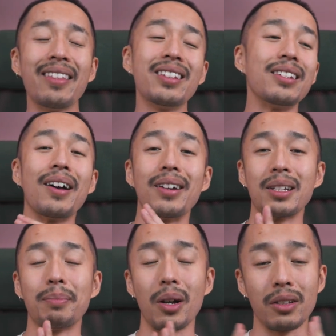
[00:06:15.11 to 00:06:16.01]
This is not a
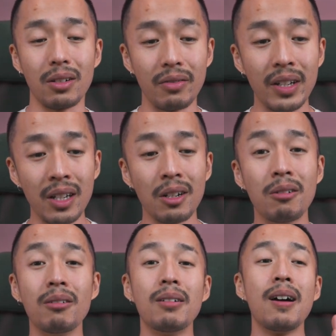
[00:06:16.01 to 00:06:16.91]
sponsored
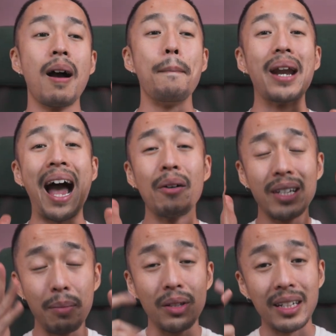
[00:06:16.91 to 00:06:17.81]
video, but I was
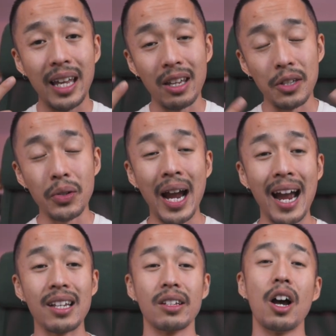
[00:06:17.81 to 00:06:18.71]
able to get you
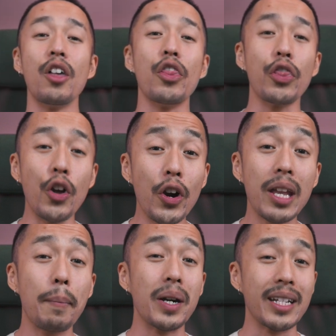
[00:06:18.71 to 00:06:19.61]
guys a
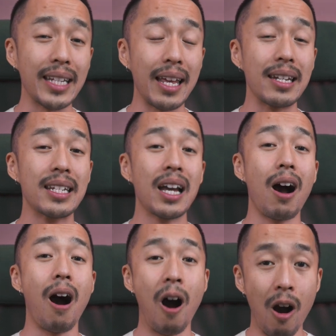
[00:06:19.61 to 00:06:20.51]
30%
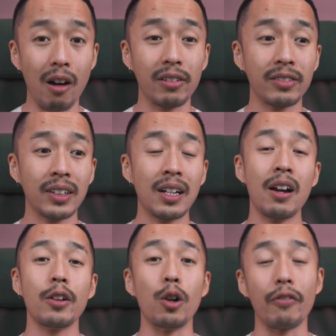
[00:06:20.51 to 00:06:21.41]
off
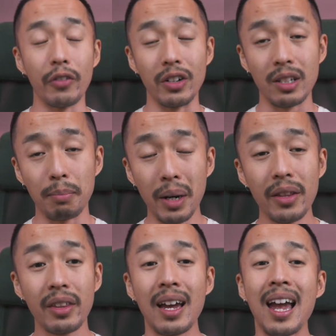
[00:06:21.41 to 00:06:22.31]
your first month